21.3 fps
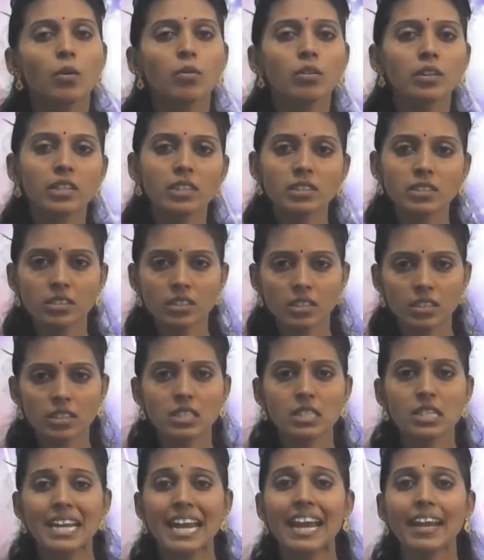What is
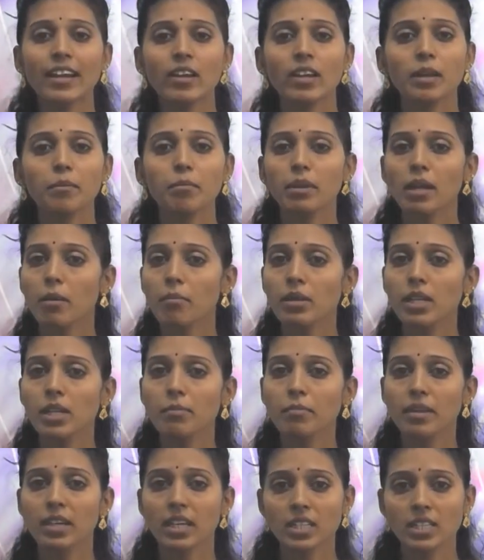this triangular pyramid,